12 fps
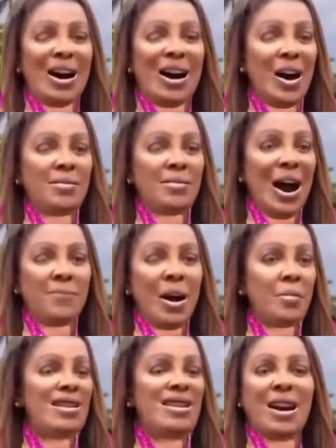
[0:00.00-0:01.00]
hurry up though,
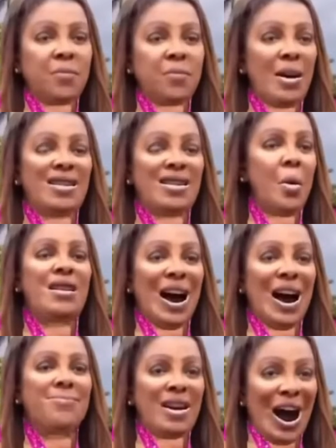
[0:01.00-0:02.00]
cause this place gonna sell
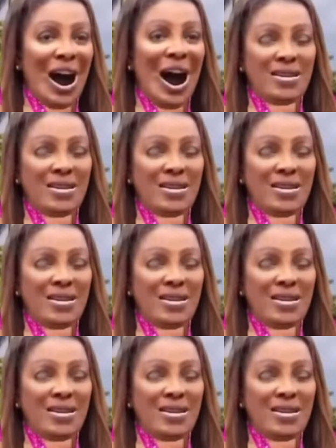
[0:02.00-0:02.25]
fast. He